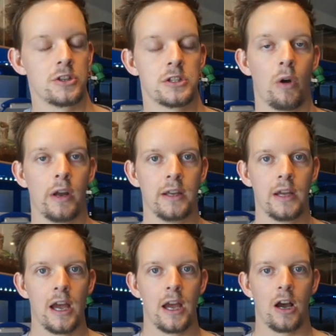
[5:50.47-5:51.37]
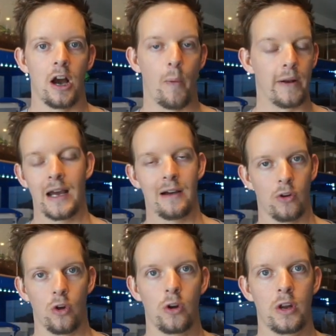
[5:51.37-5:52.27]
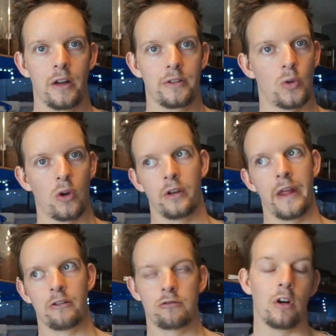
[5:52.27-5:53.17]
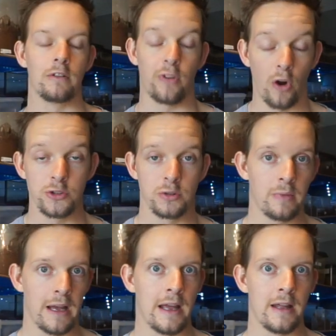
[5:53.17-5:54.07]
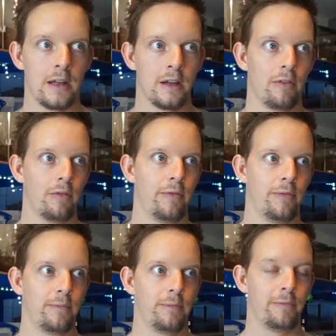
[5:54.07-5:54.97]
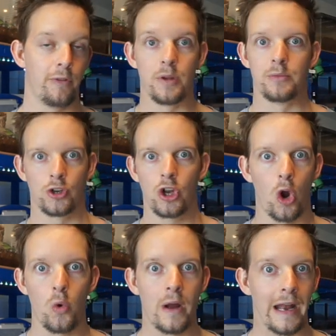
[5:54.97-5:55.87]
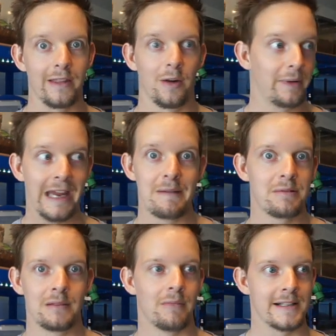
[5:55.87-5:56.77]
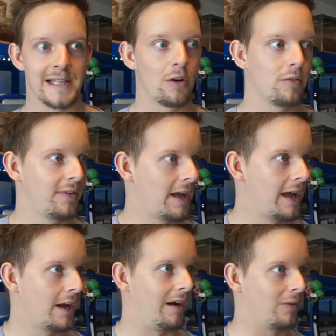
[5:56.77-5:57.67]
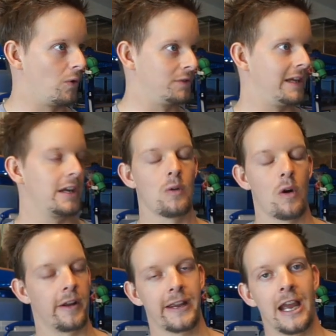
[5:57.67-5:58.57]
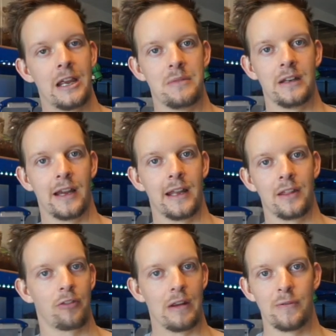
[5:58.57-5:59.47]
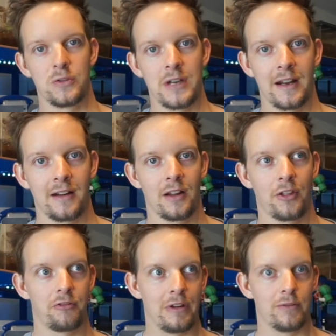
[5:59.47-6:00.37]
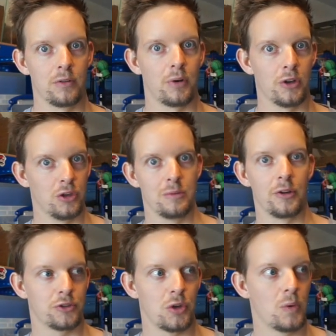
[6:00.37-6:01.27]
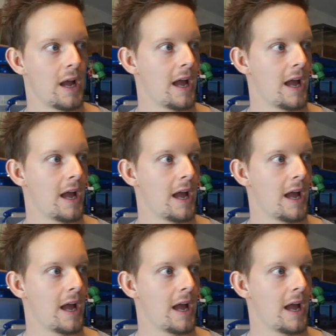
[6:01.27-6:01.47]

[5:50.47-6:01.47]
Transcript: So I went to have a look, so I could then try and find somewhere for them to go, and ended up keeping them myself. Of course, the iguana came in a 3-foot tank, 3 foot by 2 by 2.